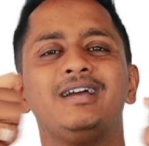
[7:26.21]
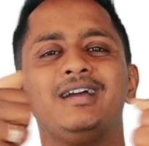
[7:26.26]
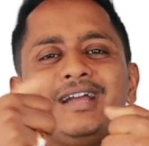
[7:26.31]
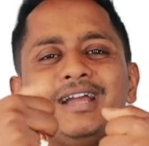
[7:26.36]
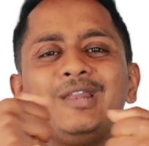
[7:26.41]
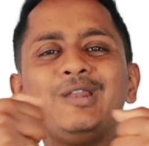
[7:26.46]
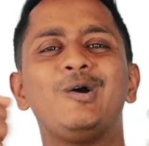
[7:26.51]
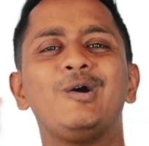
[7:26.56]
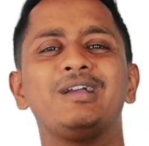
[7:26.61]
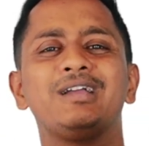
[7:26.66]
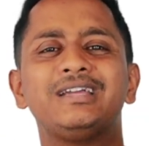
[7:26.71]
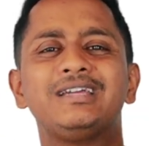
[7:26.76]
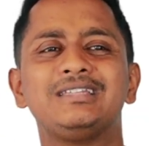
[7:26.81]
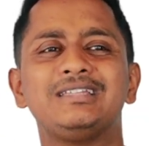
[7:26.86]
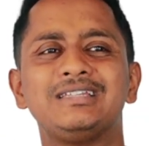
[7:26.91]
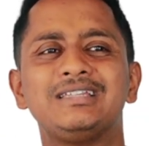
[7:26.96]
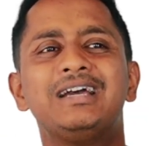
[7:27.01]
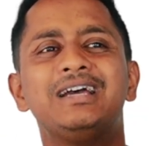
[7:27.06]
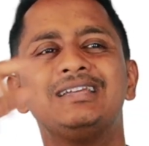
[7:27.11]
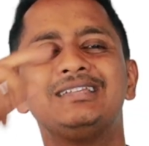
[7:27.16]
Elongate
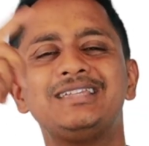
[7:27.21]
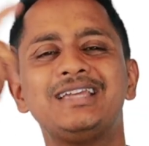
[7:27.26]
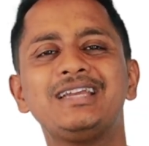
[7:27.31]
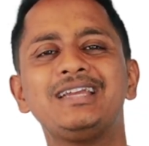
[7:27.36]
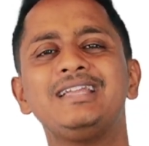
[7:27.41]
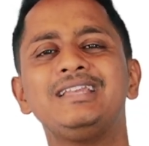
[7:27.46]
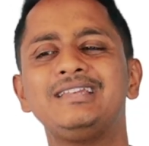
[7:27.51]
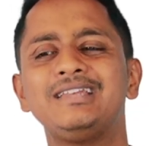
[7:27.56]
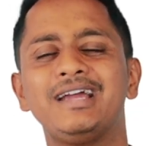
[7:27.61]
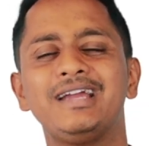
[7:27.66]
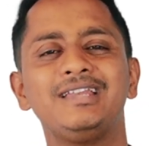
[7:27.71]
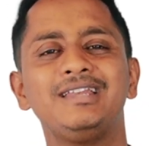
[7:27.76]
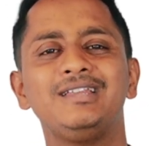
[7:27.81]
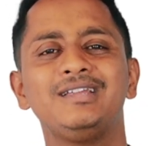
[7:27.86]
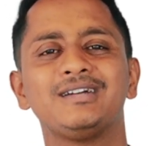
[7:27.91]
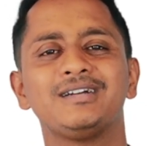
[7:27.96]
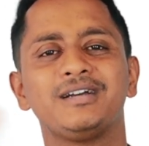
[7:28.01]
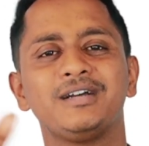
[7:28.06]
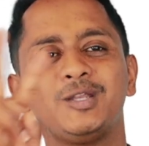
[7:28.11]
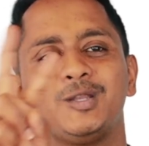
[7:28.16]
it. Second line
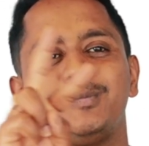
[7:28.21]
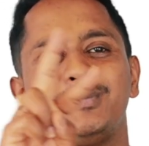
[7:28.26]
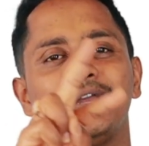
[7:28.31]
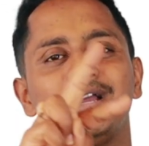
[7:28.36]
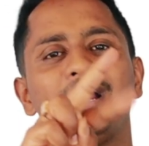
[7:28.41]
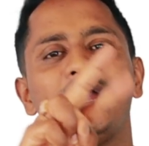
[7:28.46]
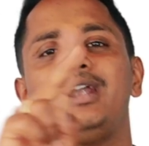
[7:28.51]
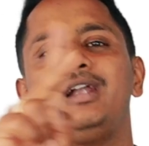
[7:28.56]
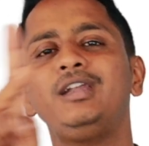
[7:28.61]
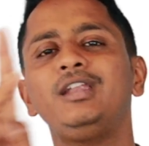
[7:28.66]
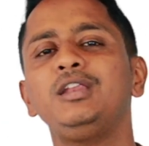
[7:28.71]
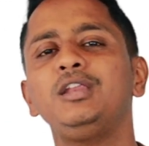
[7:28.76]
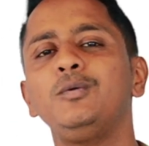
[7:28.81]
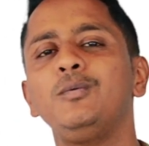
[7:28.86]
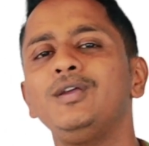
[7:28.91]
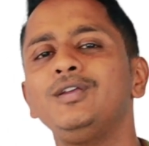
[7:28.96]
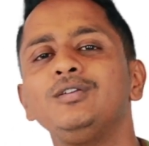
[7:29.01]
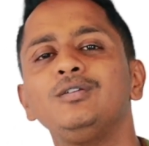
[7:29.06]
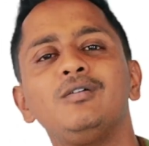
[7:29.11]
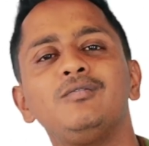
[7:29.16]
going to be a
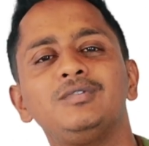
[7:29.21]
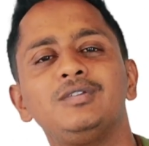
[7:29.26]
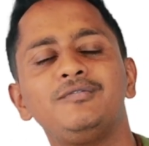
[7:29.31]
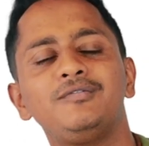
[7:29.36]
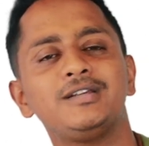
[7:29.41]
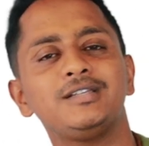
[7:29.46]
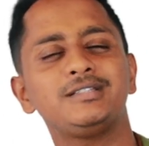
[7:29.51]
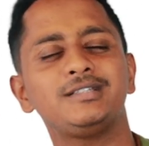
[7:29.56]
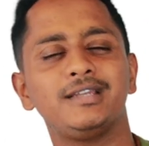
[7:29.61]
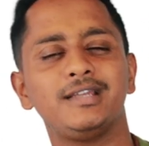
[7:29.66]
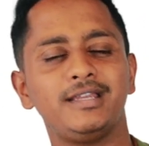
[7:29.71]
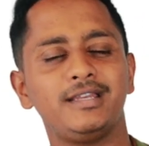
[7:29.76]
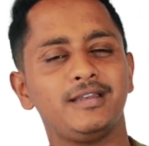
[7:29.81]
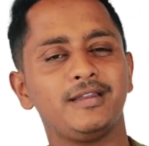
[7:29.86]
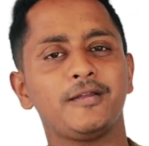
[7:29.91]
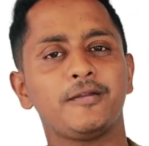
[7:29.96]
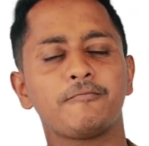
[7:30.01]
continuation of the first line.